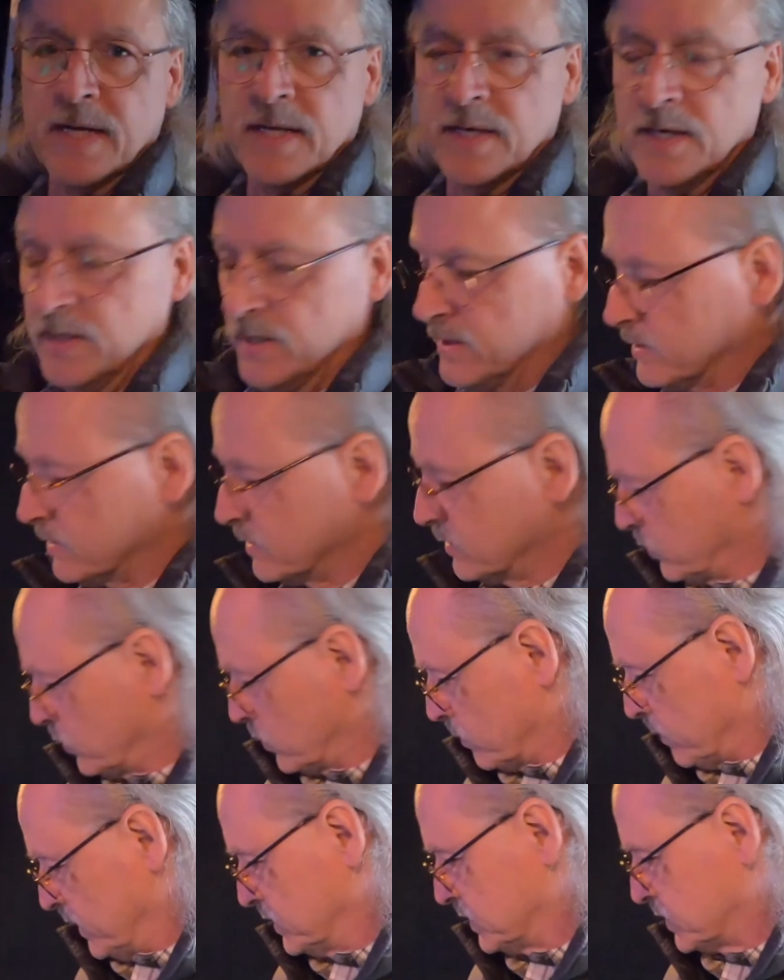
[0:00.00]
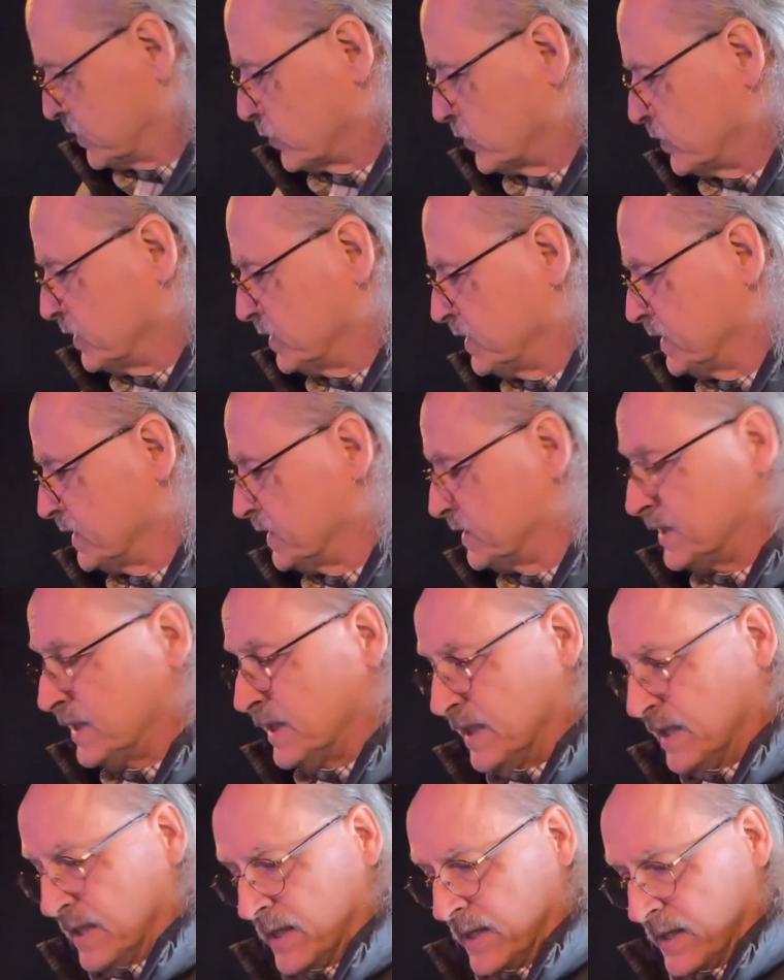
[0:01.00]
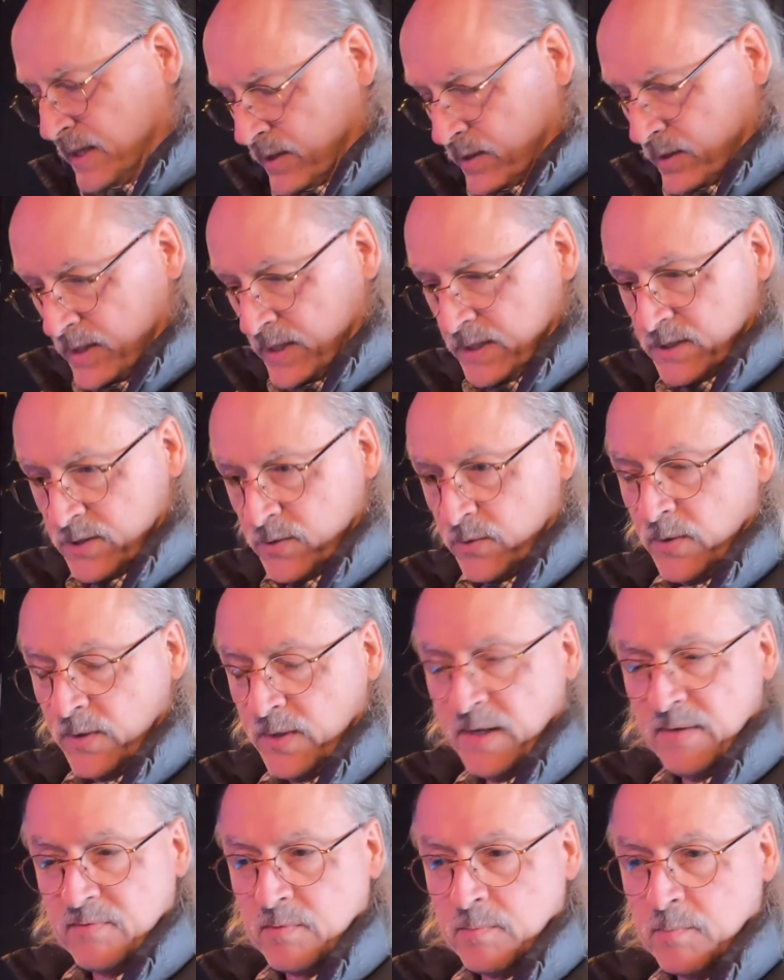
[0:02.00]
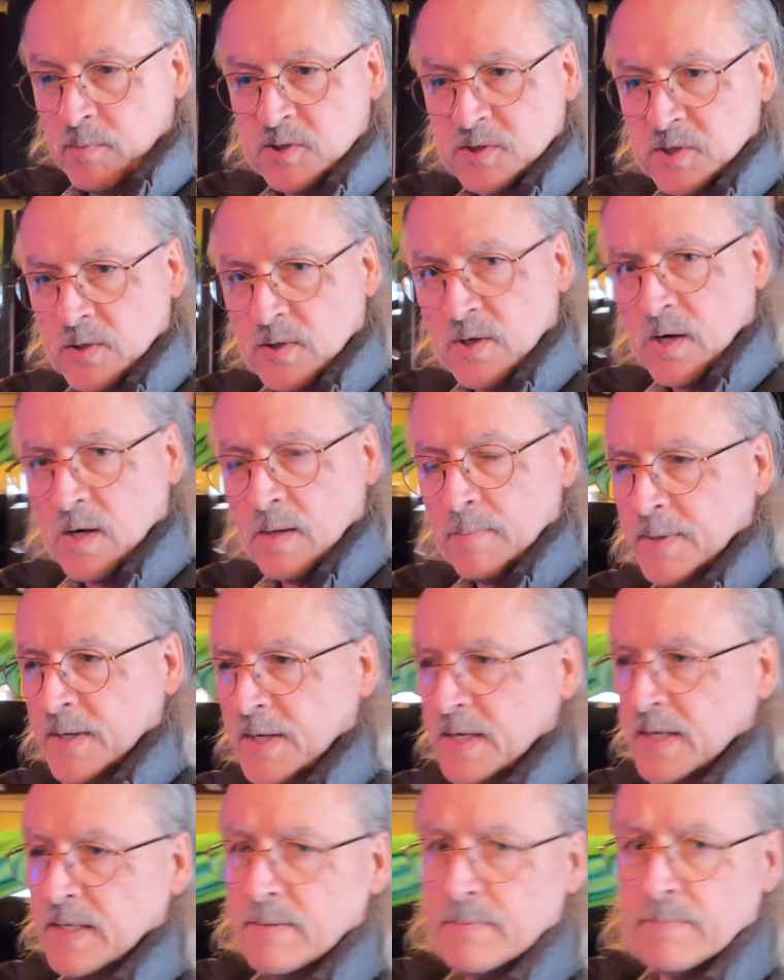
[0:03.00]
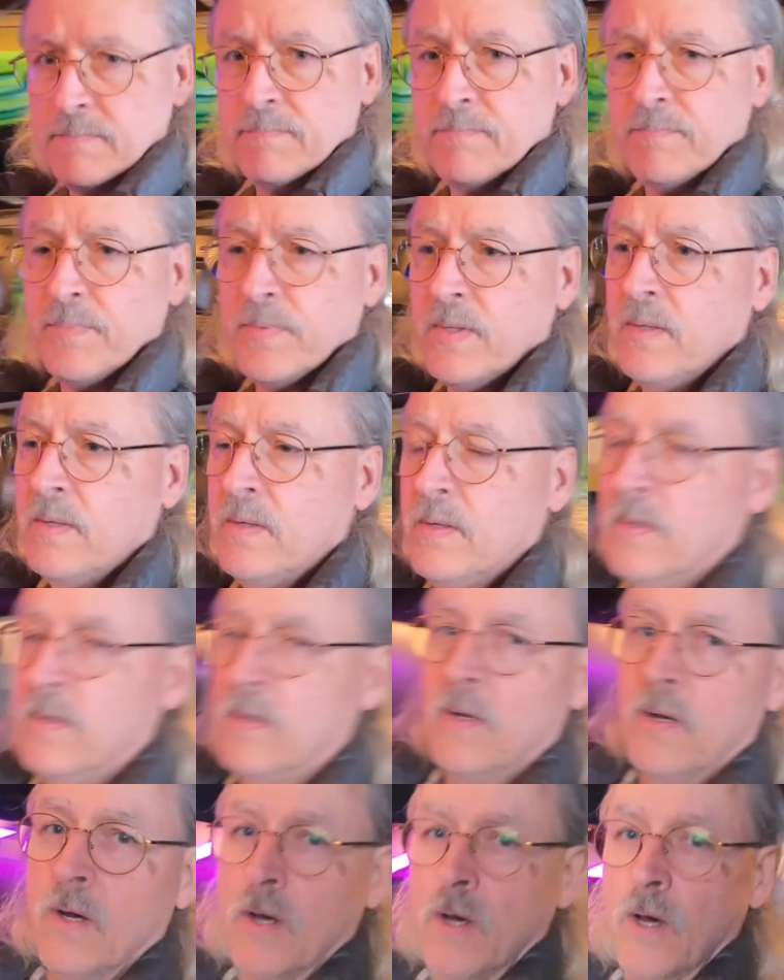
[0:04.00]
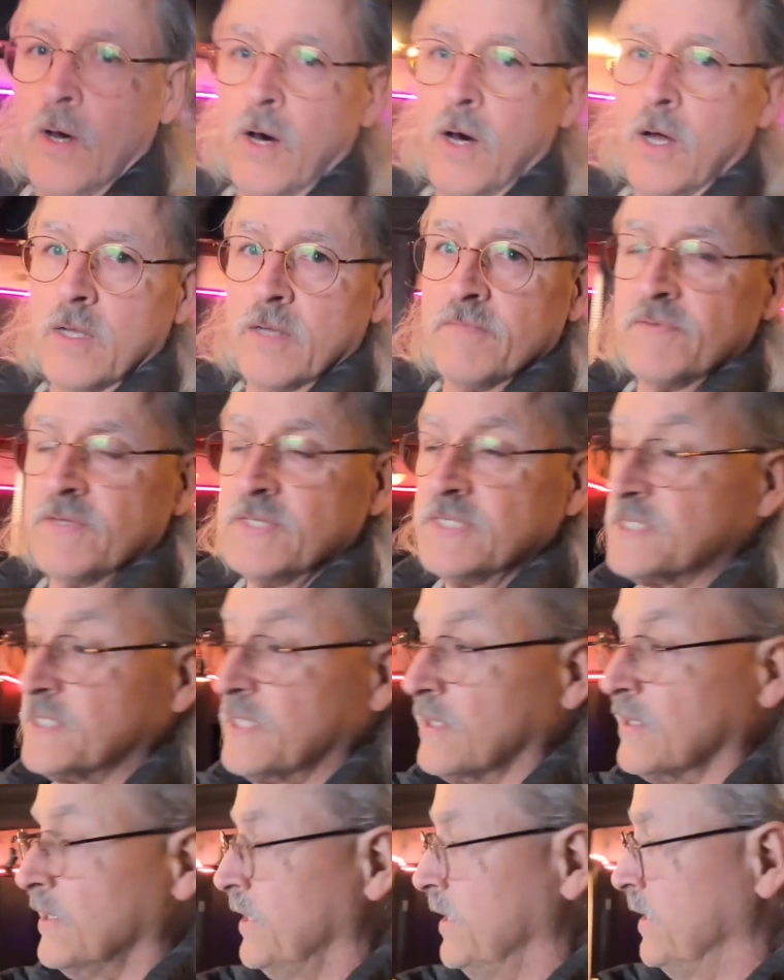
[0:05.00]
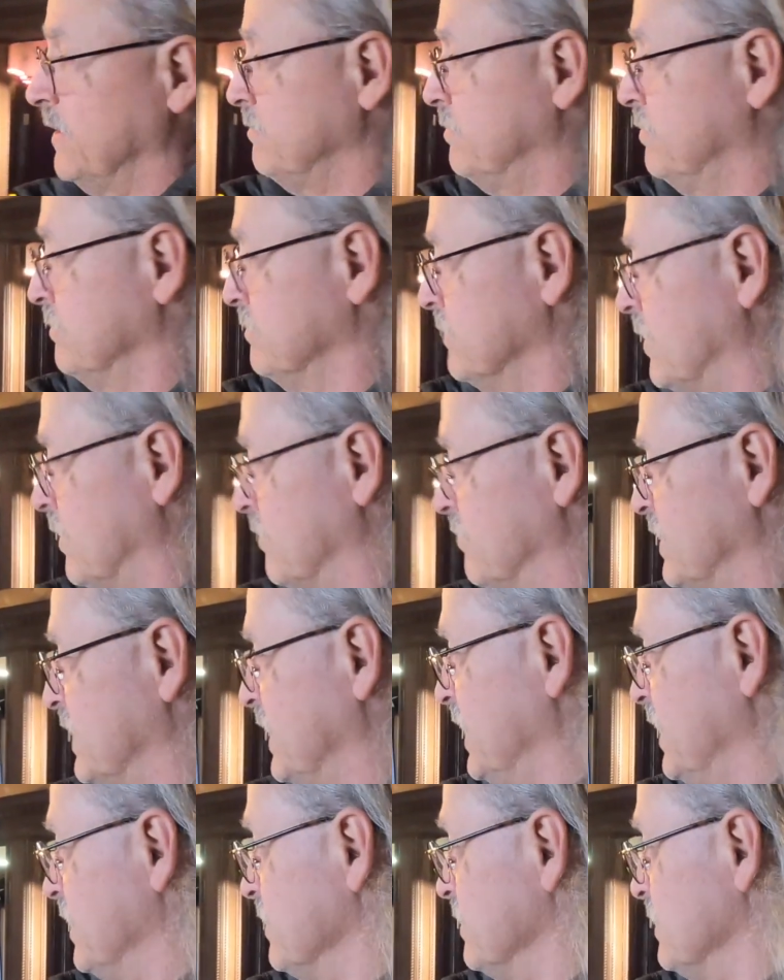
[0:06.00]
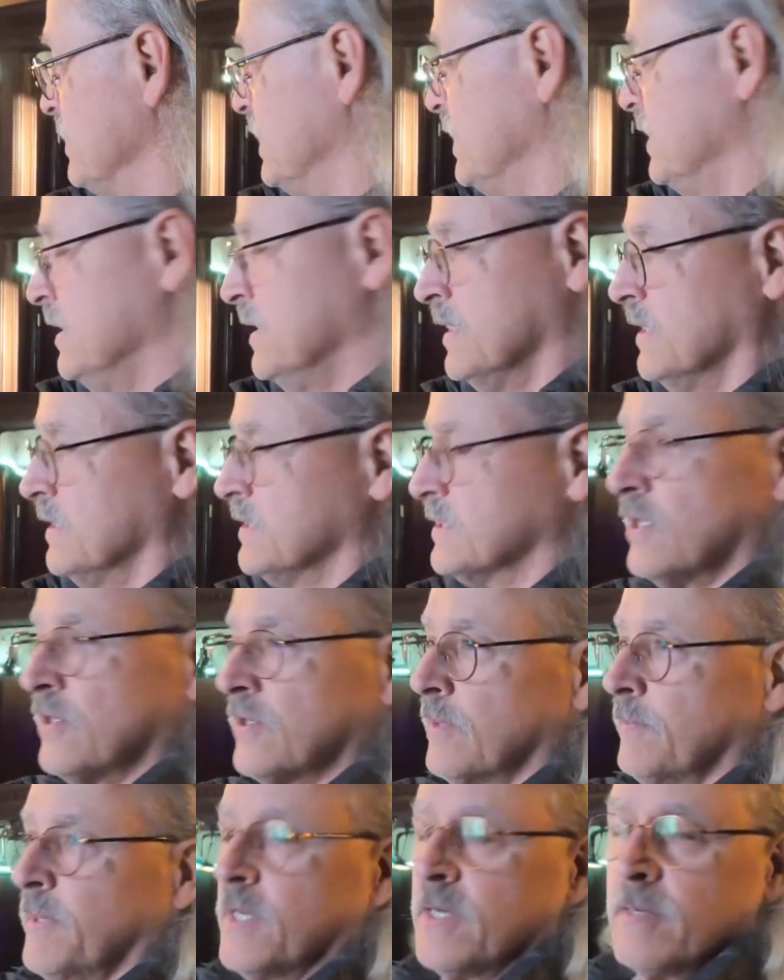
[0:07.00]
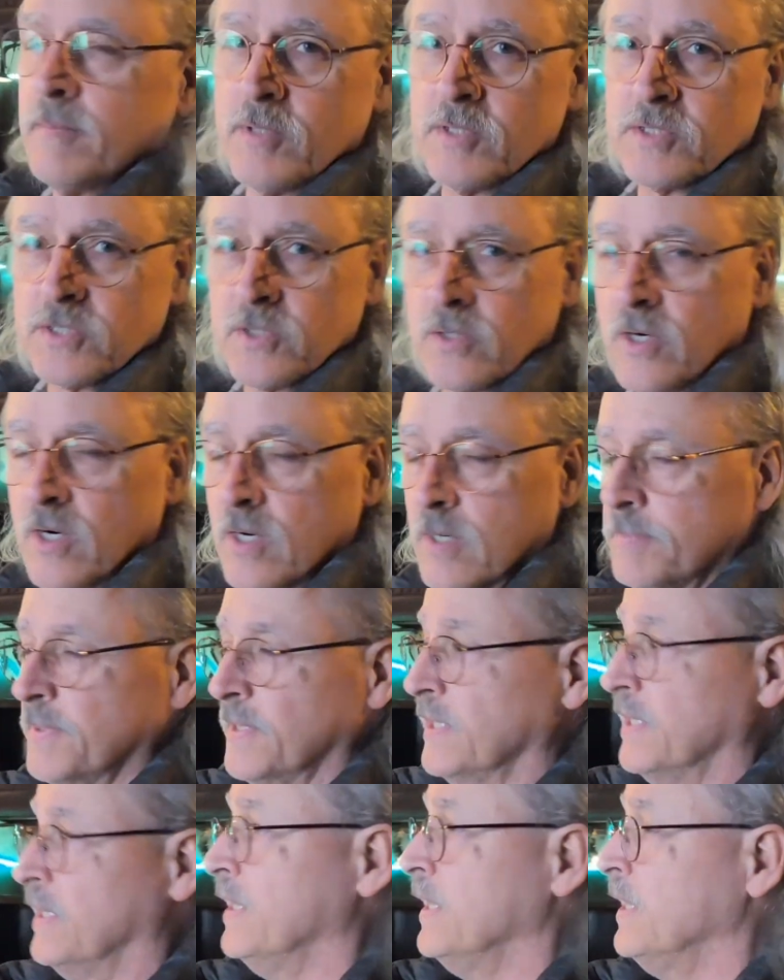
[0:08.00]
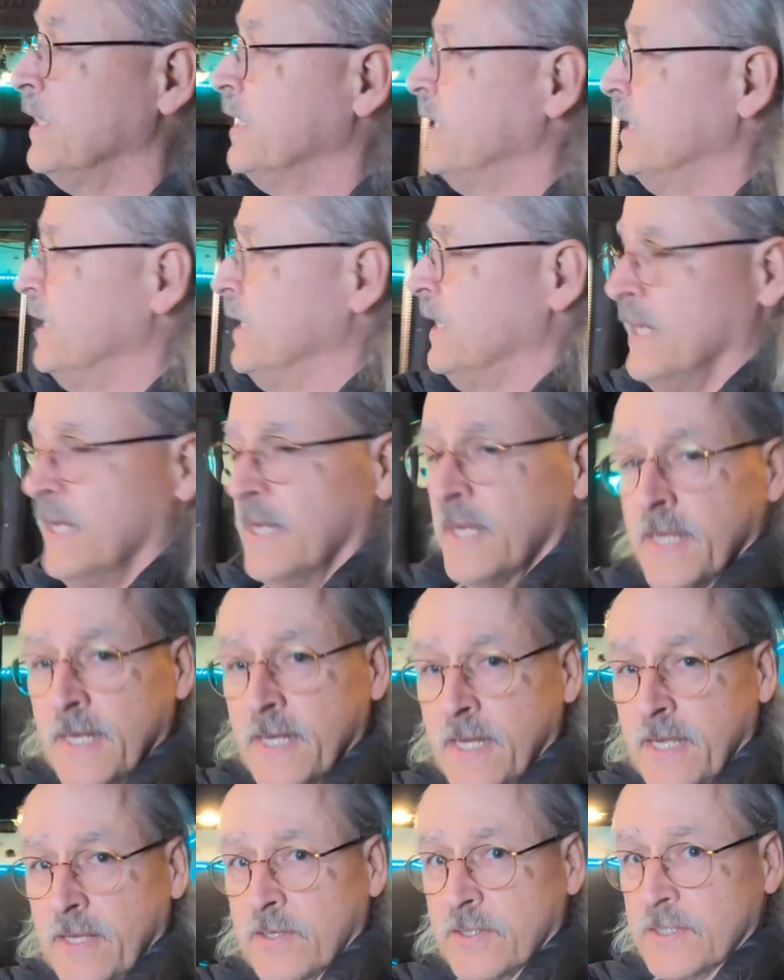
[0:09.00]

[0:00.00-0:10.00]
in here where my storage is going to have commercial carpeting. All of this area over here is all going to be commercial carpeted. Now you can